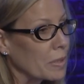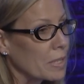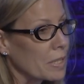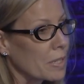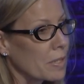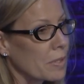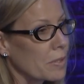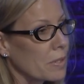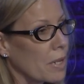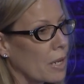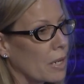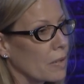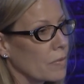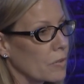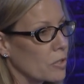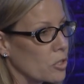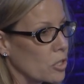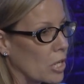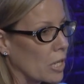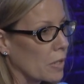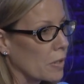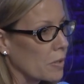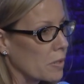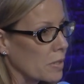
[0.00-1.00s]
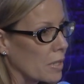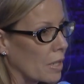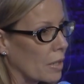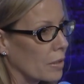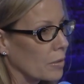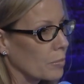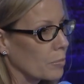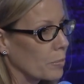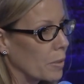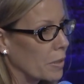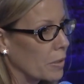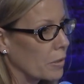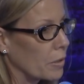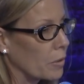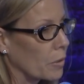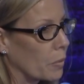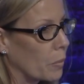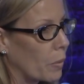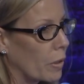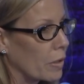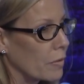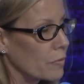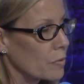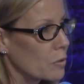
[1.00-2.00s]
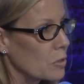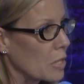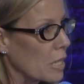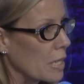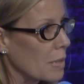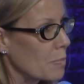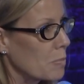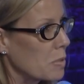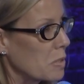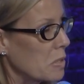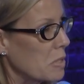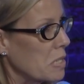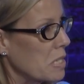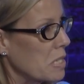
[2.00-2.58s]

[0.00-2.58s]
the inside of a jail cell. Been there quite a few times.